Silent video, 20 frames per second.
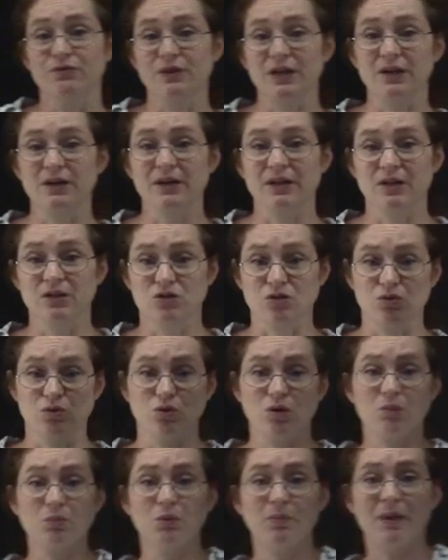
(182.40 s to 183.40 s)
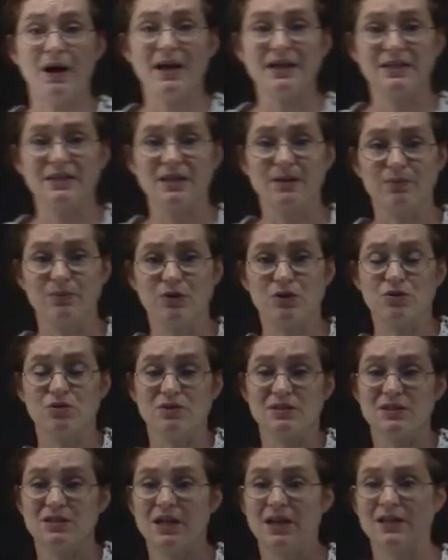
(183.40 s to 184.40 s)
variant, so normal body temperature
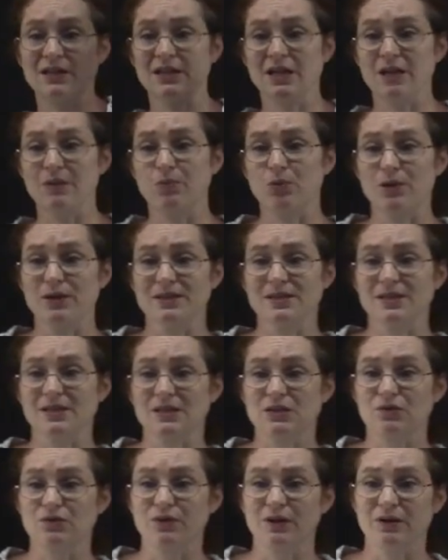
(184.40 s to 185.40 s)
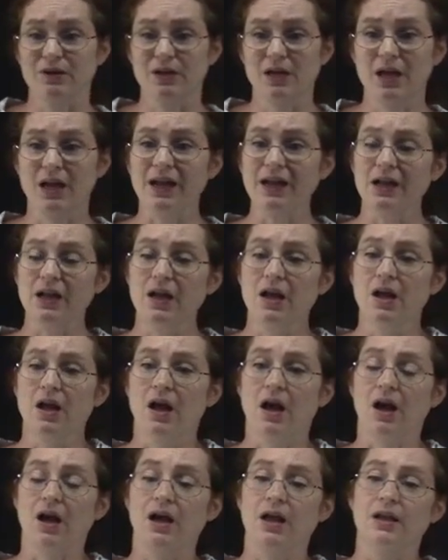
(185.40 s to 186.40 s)
is 98.6 Fahrenheit.
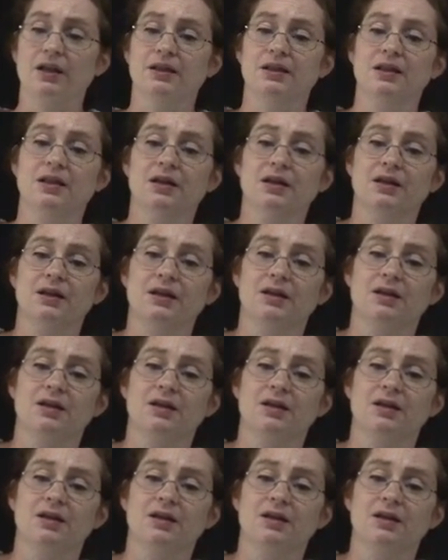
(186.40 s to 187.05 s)
Uh, the,